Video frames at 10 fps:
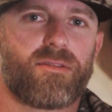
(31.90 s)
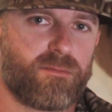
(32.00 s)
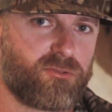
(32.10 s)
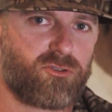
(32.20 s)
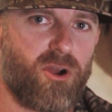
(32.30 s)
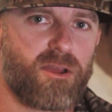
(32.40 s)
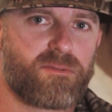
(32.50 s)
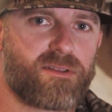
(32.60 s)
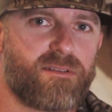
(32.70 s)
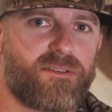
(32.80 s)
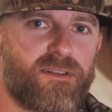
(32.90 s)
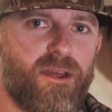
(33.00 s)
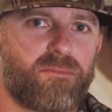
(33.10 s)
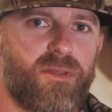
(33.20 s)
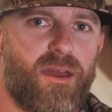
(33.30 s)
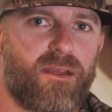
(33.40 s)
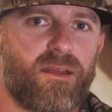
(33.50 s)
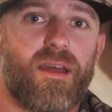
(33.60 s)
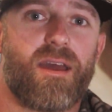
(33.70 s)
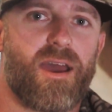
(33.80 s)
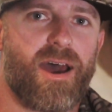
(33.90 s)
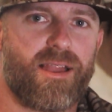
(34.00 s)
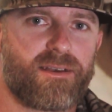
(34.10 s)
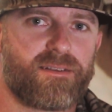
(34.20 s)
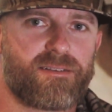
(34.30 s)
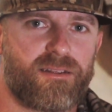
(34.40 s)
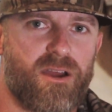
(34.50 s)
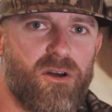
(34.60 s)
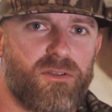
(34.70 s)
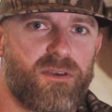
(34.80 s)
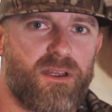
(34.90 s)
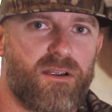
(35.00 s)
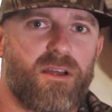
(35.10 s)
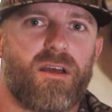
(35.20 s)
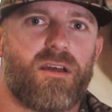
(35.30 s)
Them scrapes, the same thing. I like to see all the deer,